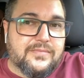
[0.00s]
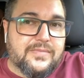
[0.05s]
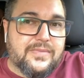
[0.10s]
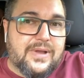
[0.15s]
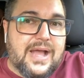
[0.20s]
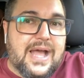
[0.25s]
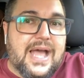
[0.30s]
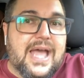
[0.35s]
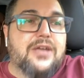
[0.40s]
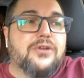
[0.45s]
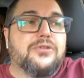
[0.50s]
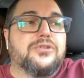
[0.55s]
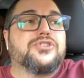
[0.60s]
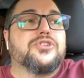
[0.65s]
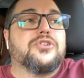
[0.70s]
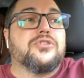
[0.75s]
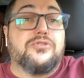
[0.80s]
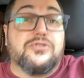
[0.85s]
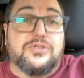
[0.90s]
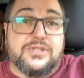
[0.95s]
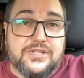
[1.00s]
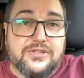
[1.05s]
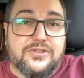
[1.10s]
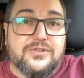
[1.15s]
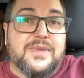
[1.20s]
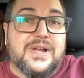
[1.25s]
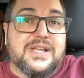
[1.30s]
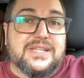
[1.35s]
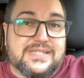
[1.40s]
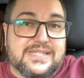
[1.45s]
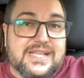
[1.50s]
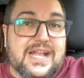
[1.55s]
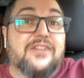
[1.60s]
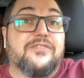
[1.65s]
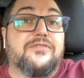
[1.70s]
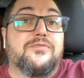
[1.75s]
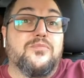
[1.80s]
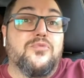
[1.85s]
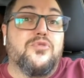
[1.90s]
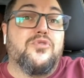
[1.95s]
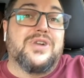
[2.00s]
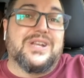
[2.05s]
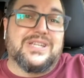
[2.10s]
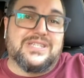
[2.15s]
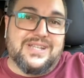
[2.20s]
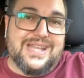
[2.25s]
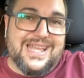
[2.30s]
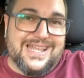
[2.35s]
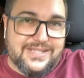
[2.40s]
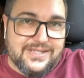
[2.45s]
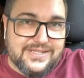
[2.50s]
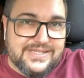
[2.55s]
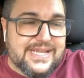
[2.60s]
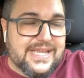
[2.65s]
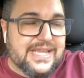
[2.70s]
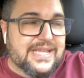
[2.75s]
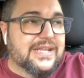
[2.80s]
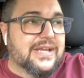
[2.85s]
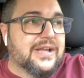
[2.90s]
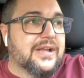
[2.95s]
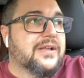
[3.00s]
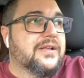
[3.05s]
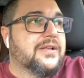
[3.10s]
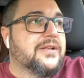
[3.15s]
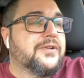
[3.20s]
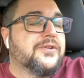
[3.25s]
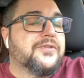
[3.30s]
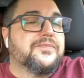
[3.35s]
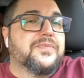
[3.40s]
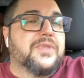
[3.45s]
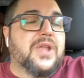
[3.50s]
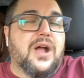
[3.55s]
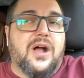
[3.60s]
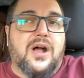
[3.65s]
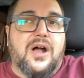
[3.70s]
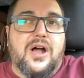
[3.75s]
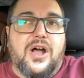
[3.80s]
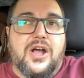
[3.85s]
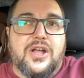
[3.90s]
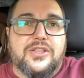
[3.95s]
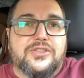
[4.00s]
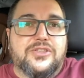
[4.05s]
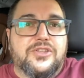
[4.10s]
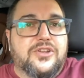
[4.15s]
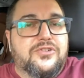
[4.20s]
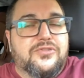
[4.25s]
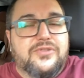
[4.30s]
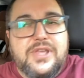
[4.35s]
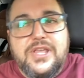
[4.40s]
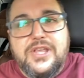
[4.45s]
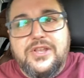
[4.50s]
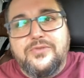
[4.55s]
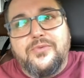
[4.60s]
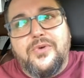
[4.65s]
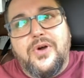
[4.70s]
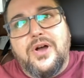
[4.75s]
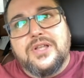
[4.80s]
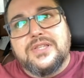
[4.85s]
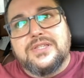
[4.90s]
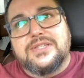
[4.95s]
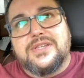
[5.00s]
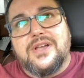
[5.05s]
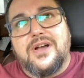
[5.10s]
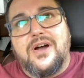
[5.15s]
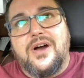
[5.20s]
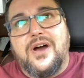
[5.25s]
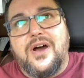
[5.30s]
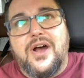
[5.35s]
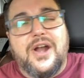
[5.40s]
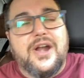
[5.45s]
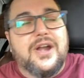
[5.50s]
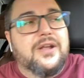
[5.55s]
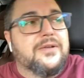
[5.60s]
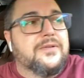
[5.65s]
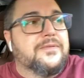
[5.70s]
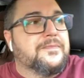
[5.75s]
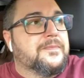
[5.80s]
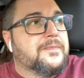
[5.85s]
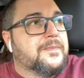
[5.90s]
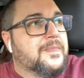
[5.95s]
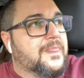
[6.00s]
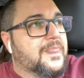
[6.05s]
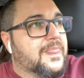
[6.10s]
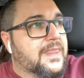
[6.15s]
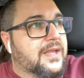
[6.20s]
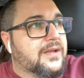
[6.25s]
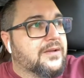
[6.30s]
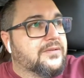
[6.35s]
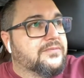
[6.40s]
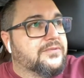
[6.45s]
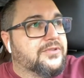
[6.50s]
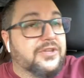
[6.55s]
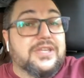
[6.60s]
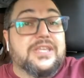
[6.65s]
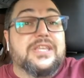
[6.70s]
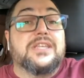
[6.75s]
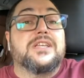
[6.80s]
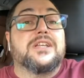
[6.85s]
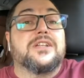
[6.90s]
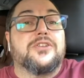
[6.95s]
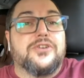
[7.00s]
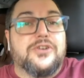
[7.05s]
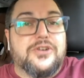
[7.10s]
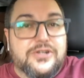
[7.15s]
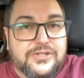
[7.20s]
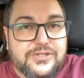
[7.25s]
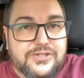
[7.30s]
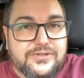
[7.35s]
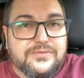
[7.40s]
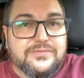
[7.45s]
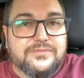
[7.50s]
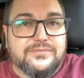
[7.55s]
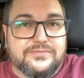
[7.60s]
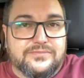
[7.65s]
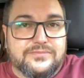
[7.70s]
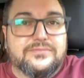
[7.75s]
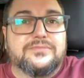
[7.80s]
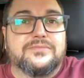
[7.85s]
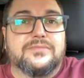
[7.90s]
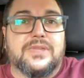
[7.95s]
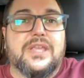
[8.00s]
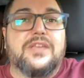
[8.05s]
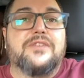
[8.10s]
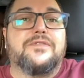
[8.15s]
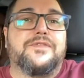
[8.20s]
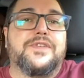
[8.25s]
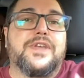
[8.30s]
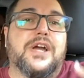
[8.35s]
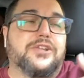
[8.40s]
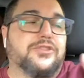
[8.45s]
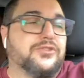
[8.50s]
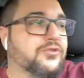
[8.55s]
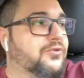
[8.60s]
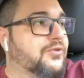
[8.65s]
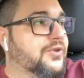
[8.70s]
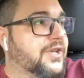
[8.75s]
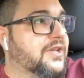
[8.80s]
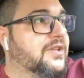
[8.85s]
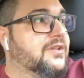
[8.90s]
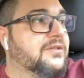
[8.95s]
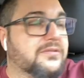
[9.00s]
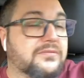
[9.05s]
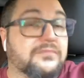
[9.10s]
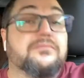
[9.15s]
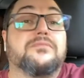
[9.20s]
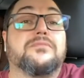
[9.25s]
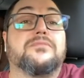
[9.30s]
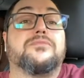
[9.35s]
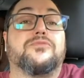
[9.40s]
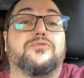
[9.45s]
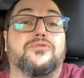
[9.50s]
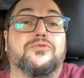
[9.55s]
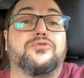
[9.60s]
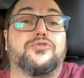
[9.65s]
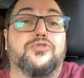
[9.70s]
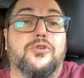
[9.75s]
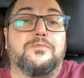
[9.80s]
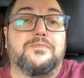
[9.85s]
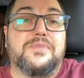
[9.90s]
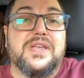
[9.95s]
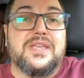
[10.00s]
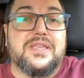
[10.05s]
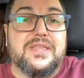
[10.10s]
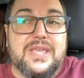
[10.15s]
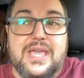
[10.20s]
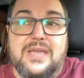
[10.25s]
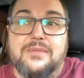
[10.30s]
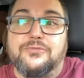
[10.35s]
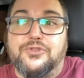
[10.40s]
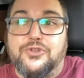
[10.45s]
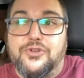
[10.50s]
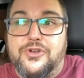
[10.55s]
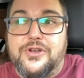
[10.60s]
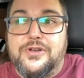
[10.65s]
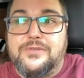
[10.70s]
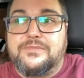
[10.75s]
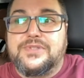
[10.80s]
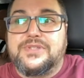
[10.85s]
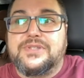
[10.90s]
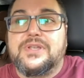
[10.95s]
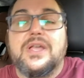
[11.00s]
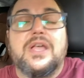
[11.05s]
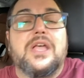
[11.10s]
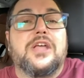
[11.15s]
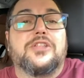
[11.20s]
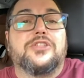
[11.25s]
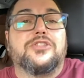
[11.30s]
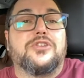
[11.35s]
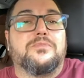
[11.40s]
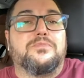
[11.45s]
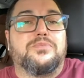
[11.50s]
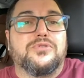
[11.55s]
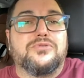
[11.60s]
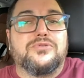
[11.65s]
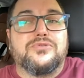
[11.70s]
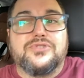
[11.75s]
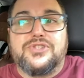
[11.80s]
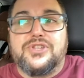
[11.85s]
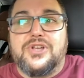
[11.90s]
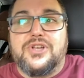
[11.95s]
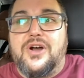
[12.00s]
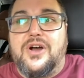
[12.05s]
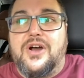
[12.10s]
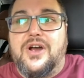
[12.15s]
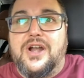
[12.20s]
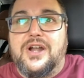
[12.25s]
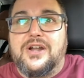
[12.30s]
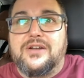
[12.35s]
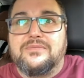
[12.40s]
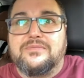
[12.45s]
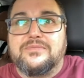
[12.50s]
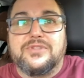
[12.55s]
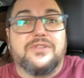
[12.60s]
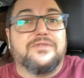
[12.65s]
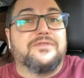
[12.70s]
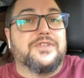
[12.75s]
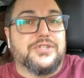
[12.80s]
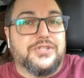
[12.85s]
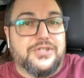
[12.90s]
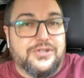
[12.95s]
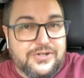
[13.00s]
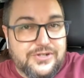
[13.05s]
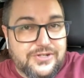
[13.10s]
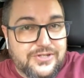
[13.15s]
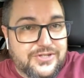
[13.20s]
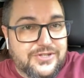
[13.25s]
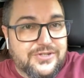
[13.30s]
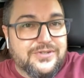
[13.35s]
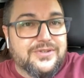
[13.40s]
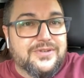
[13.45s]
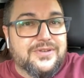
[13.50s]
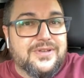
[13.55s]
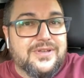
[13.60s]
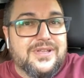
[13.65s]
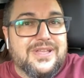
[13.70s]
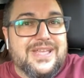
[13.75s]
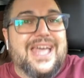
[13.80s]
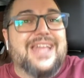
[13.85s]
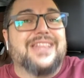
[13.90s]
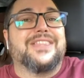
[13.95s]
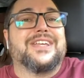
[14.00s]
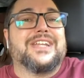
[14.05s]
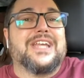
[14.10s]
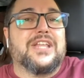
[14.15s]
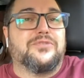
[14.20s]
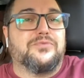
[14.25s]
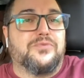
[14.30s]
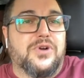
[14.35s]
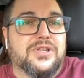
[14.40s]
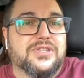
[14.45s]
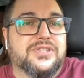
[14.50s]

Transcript: I also consider myself more as an entertainer. The green ones are the healers, if we are talking role-playing game terms. The blues are the wizards, and the red ones